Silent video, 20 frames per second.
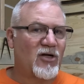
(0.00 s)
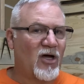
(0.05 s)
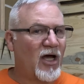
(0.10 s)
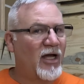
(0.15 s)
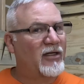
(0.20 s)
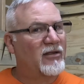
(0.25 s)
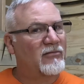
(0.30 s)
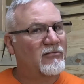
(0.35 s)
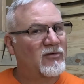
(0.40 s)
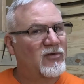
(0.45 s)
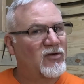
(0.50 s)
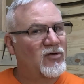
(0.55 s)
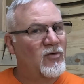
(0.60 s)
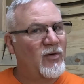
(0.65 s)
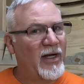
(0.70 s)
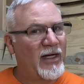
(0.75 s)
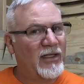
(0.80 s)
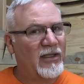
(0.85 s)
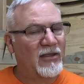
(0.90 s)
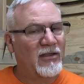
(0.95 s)
not
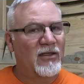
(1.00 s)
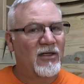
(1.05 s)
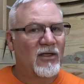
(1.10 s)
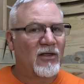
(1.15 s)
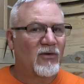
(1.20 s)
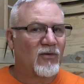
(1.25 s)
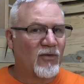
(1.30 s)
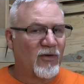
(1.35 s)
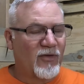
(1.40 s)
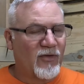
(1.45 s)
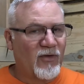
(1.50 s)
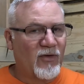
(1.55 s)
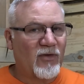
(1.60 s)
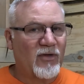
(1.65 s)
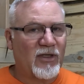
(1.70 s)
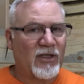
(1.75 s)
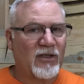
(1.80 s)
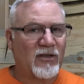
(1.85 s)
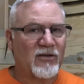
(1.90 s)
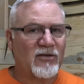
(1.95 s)
20 or
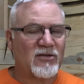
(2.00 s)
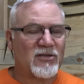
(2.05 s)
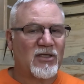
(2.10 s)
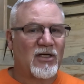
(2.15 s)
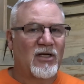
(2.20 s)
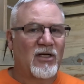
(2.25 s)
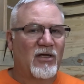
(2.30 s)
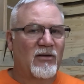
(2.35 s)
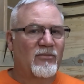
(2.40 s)
30 years,